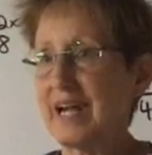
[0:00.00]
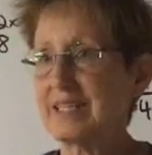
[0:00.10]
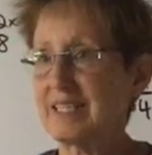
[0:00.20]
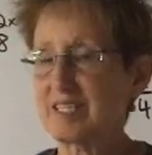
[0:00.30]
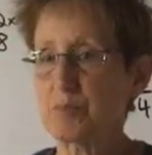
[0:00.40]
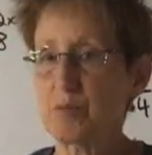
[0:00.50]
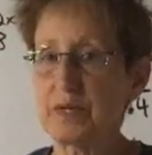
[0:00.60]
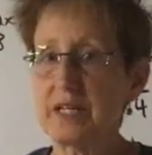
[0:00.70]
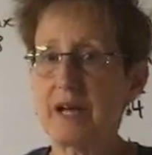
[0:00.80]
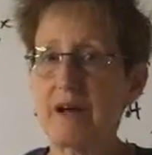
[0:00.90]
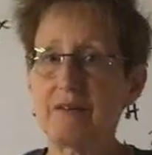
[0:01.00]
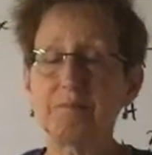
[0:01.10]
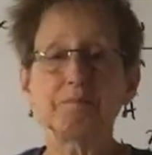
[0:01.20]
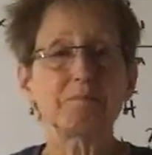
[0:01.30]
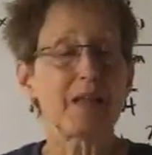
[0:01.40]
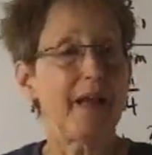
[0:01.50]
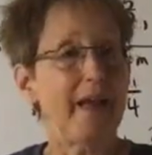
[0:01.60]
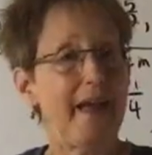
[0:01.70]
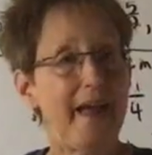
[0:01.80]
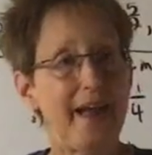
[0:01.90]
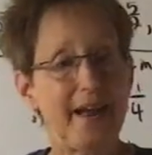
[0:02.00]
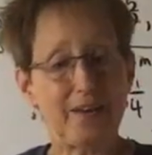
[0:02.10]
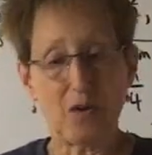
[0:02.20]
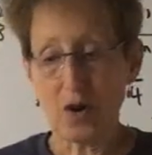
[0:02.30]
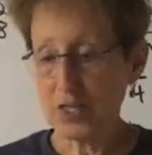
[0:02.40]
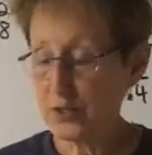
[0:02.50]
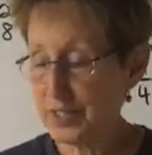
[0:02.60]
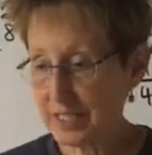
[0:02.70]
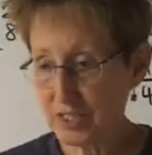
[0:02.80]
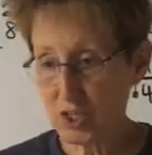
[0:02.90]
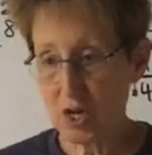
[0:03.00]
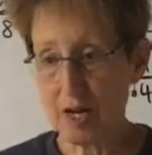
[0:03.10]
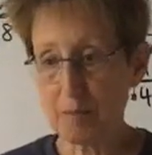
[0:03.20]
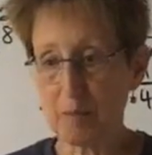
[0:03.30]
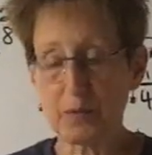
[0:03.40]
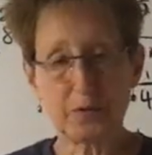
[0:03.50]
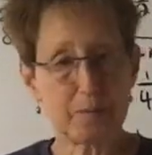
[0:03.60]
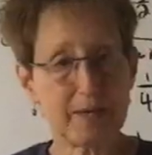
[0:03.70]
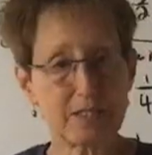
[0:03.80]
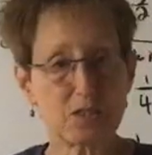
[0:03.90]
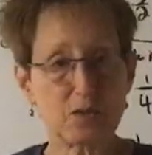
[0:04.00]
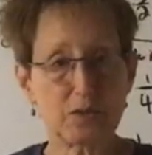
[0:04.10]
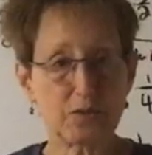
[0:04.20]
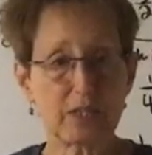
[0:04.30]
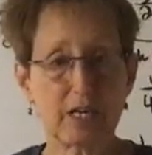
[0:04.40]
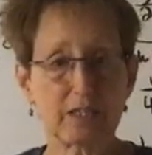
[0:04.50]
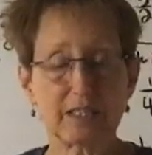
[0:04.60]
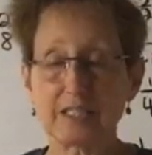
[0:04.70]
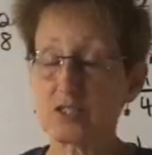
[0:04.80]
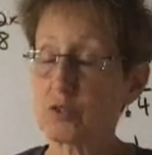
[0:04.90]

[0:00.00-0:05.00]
that test printed out and on your desktop with your pencil and your calculator.